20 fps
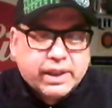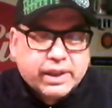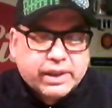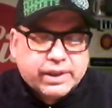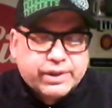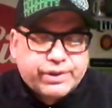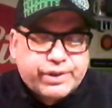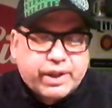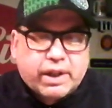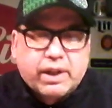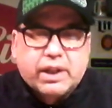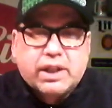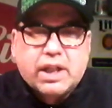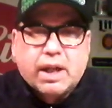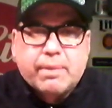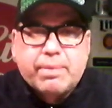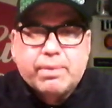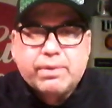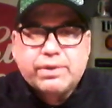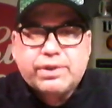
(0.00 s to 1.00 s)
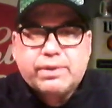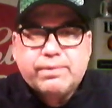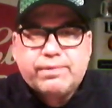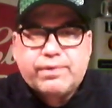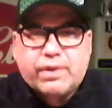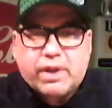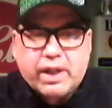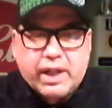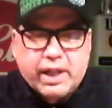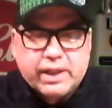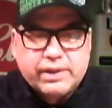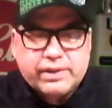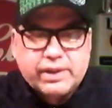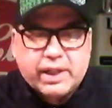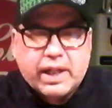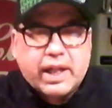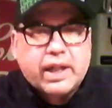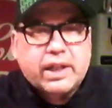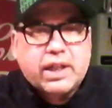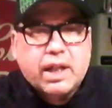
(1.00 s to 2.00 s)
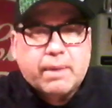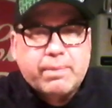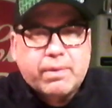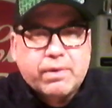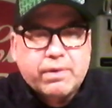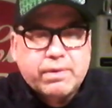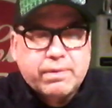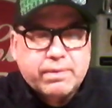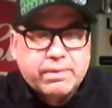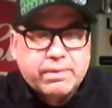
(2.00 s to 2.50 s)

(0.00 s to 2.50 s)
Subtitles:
shared a couple with some friends. Had a couple